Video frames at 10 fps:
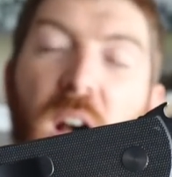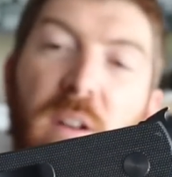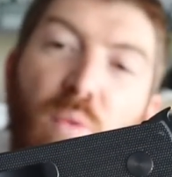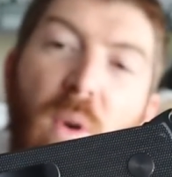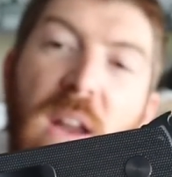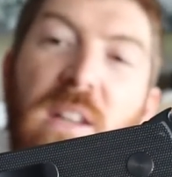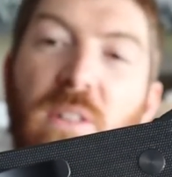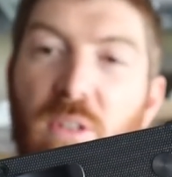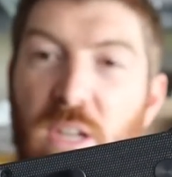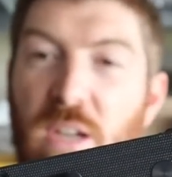of
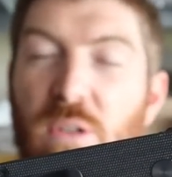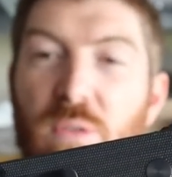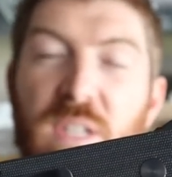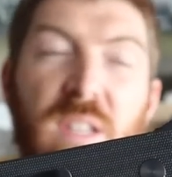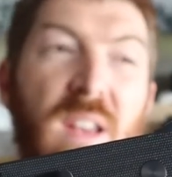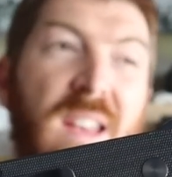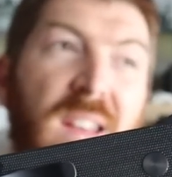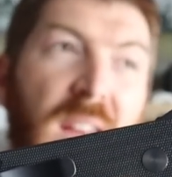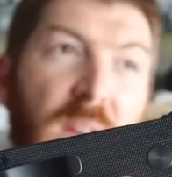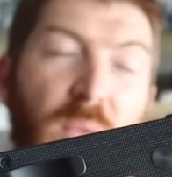regular use
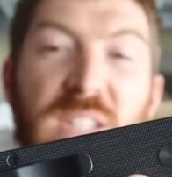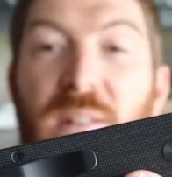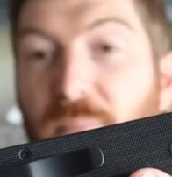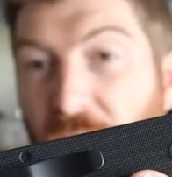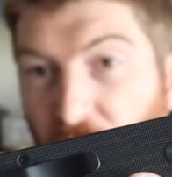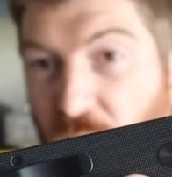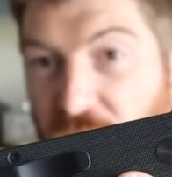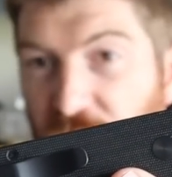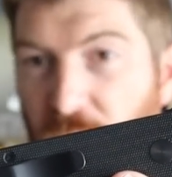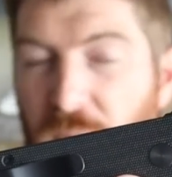in recent
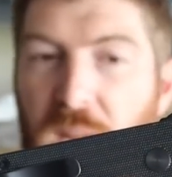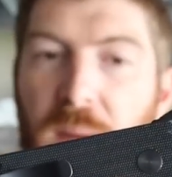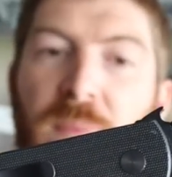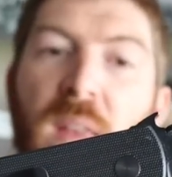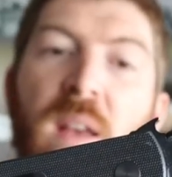memory for me,